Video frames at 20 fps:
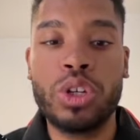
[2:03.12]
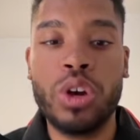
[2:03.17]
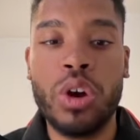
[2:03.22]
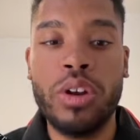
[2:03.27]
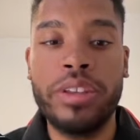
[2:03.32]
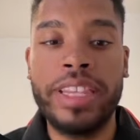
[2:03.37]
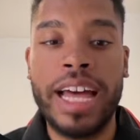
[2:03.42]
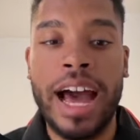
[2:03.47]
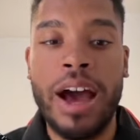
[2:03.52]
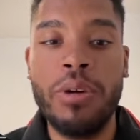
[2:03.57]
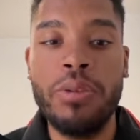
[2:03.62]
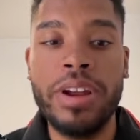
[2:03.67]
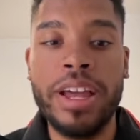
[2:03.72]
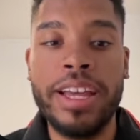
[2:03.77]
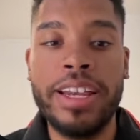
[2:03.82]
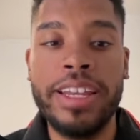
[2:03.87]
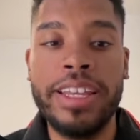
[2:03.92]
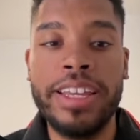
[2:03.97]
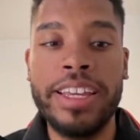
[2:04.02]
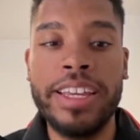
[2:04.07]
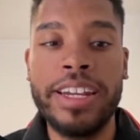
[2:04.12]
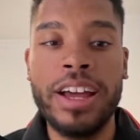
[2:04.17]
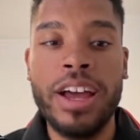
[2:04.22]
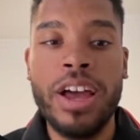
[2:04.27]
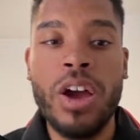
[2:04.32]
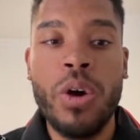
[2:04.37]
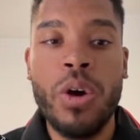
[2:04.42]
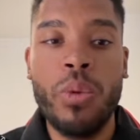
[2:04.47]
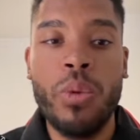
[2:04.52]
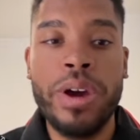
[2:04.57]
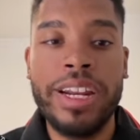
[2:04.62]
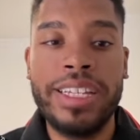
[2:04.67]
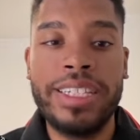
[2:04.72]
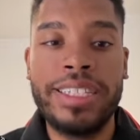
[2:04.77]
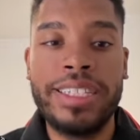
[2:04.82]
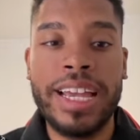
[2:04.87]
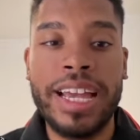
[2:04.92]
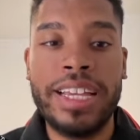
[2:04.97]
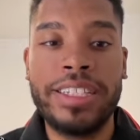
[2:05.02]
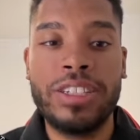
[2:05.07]
down, and here where it
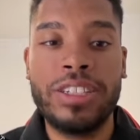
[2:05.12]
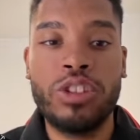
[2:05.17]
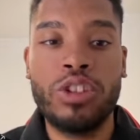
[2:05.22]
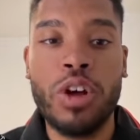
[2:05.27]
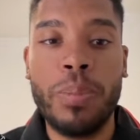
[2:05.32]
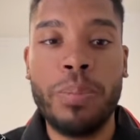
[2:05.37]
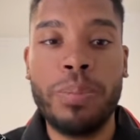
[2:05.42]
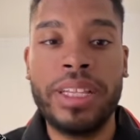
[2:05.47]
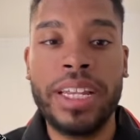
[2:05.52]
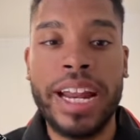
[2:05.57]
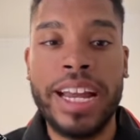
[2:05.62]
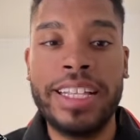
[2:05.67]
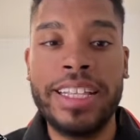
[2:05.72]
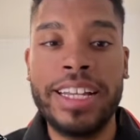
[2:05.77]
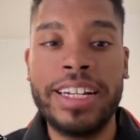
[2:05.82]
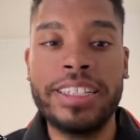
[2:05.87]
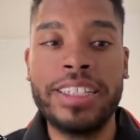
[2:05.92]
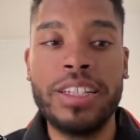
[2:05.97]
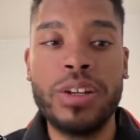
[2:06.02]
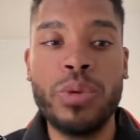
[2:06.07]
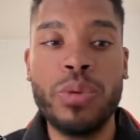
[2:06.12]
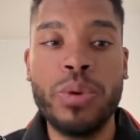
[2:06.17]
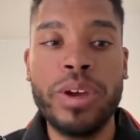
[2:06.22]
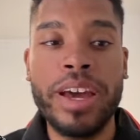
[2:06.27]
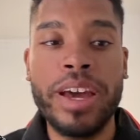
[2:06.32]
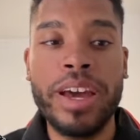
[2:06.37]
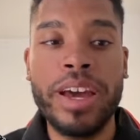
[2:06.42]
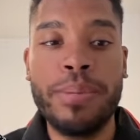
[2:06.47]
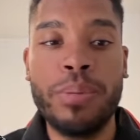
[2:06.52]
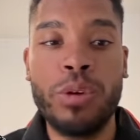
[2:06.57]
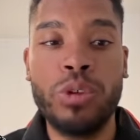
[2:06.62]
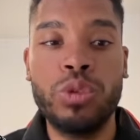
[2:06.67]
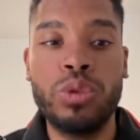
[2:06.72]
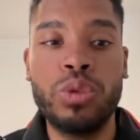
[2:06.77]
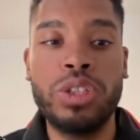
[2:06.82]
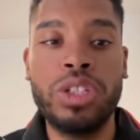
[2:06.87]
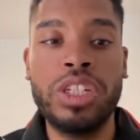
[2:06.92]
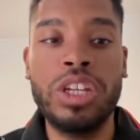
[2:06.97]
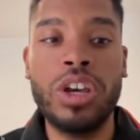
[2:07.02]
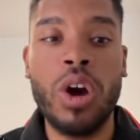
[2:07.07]
says top traders, we are able to
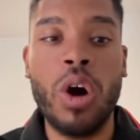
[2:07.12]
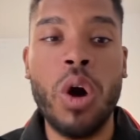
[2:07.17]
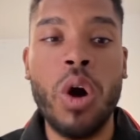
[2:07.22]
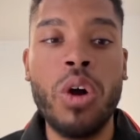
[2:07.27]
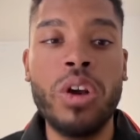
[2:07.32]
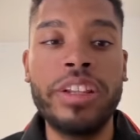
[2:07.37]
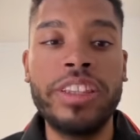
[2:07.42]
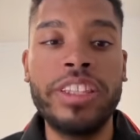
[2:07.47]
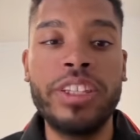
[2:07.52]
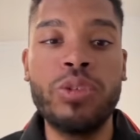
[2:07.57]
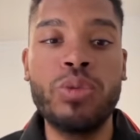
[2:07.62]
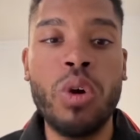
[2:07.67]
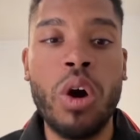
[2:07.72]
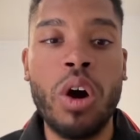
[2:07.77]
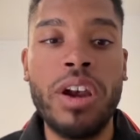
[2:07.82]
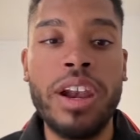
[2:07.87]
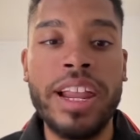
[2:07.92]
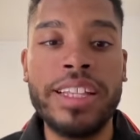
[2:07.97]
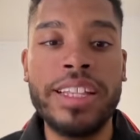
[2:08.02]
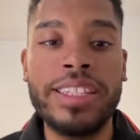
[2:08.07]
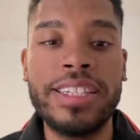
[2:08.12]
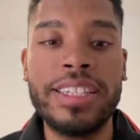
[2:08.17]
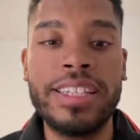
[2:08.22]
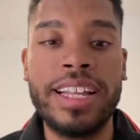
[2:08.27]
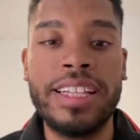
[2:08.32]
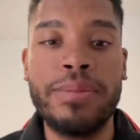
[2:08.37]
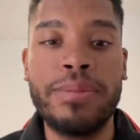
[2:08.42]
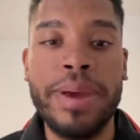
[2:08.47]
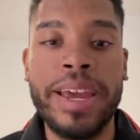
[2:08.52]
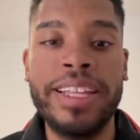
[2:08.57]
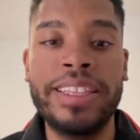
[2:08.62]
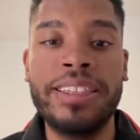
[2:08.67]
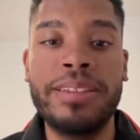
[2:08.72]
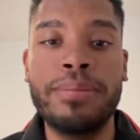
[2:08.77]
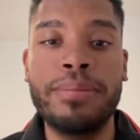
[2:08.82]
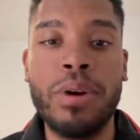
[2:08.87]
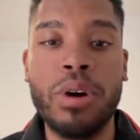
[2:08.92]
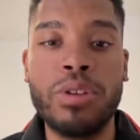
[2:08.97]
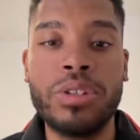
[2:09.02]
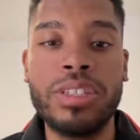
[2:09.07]
see all the wallets that made the
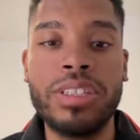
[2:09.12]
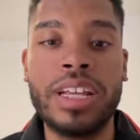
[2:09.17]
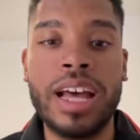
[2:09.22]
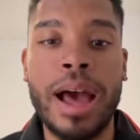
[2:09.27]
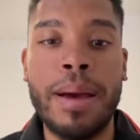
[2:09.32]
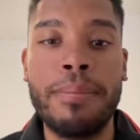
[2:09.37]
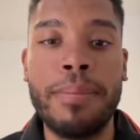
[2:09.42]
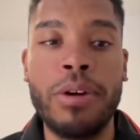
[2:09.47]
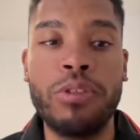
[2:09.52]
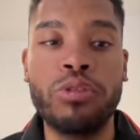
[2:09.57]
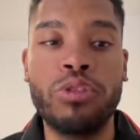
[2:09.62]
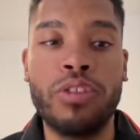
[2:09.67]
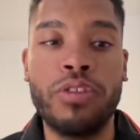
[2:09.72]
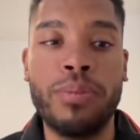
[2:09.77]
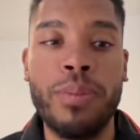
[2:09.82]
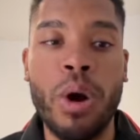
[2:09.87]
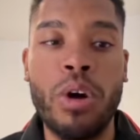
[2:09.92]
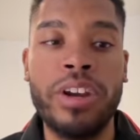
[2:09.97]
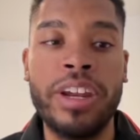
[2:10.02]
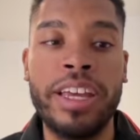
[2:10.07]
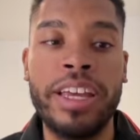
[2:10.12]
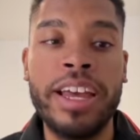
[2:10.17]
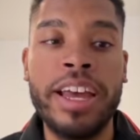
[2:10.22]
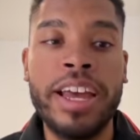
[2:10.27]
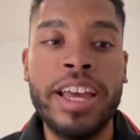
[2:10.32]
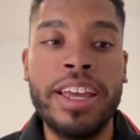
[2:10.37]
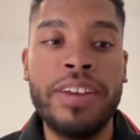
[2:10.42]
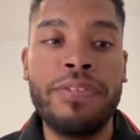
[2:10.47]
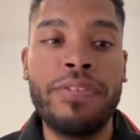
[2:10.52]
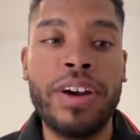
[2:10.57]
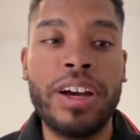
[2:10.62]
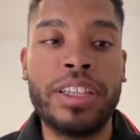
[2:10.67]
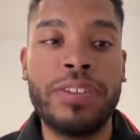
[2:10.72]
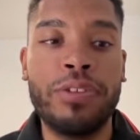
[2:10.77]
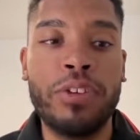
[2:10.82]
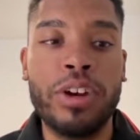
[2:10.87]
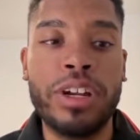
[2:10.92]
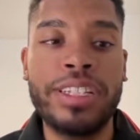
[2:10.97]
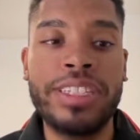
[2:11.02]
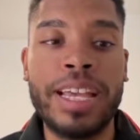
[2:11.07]
most amount of money. In fact,
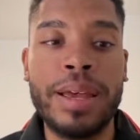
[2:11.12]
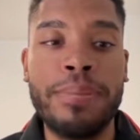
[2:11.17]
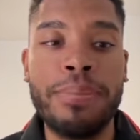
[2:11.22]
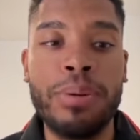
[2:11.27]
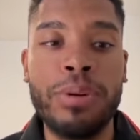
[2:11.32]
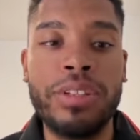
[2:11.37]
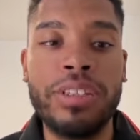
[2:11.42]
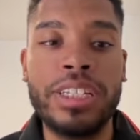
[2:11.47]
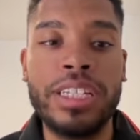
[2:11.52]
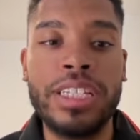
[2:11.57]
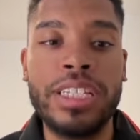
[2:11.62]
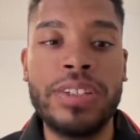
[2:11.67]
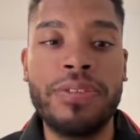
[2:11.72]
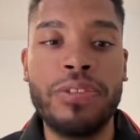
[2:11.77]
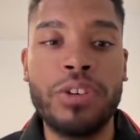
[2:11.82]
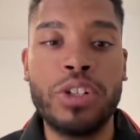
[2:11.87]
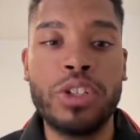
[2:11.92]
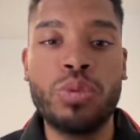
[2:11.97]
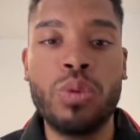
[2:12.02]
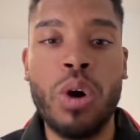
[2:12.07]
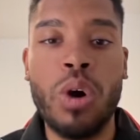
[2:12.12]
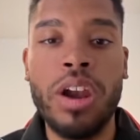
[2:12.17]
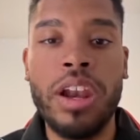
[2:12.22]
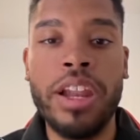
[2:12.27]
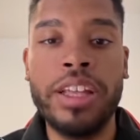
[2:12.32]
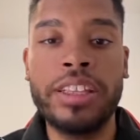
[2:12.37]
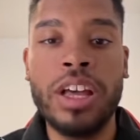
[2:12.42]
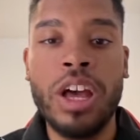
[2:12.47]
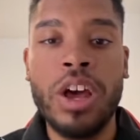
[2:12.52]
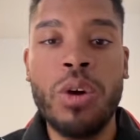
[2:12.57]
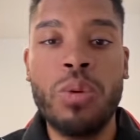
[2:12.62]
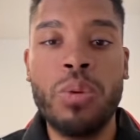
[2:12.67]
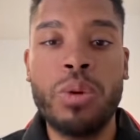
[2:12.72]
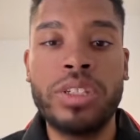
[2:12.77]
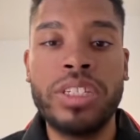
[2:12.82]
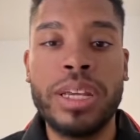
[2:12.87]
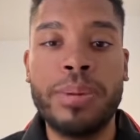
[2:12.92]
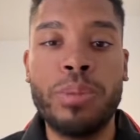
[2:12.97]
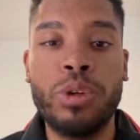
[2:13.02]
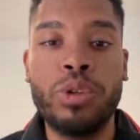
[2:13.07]
for example, this first wallet was
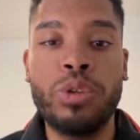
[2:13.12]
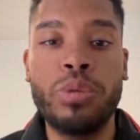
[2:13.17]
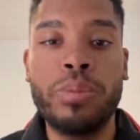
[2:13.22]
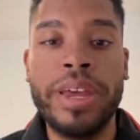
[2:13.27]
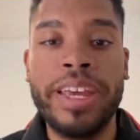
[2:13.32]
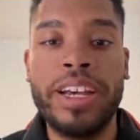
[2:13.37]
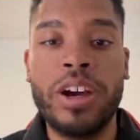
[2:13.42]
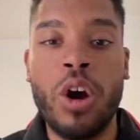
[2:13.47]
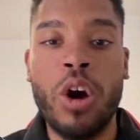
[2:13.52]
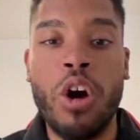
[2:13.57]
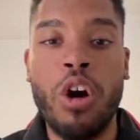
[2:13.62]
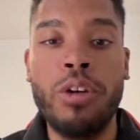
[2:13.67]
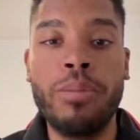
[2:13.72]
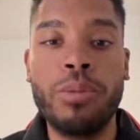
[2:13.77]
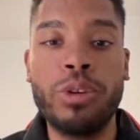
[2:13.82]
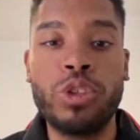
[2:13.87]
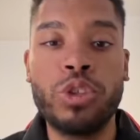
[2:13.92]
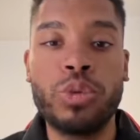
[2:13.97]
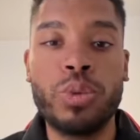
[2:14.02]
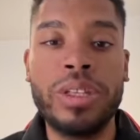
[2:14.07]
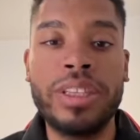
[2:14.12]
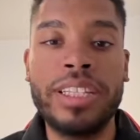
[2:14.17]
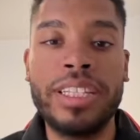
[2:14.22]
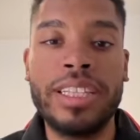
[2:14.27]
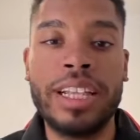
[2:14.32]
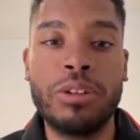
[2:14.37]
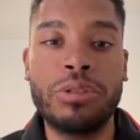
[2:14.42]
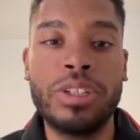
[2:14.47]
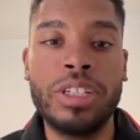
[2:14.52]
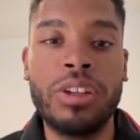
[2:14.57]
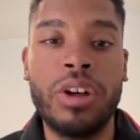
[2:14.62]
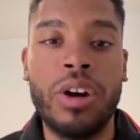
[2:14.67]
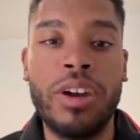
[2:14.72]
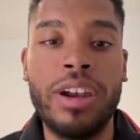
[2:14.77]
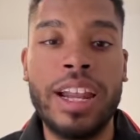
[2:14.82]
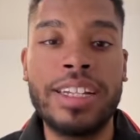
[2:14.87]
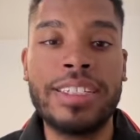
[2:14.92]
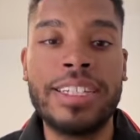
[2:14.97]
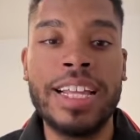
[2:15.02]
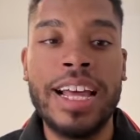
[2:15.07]
able to make almost
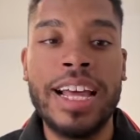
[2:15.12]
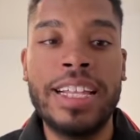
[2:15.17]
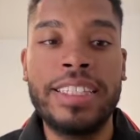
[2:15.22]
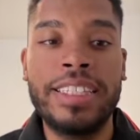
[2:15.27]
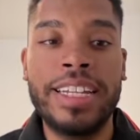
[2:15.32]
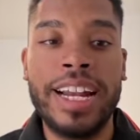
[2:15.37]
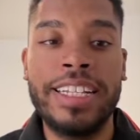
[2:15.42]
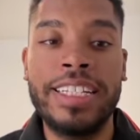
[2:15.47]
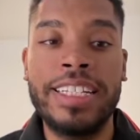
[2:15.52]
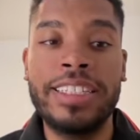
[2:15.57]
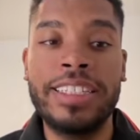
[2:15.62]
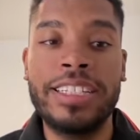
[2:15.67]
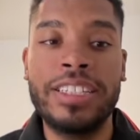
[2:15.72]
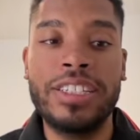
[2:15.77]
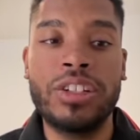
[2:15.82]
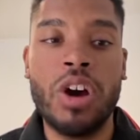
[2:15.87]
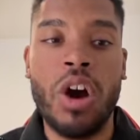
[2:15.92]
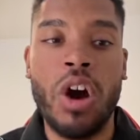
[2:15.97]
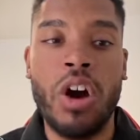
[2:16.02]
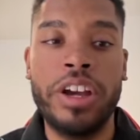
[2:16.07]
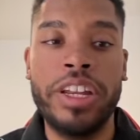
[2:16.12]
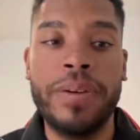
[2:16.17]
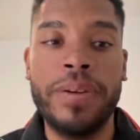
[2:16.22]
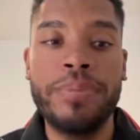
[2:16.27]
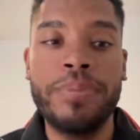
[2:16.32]
$20,000 trading this coin.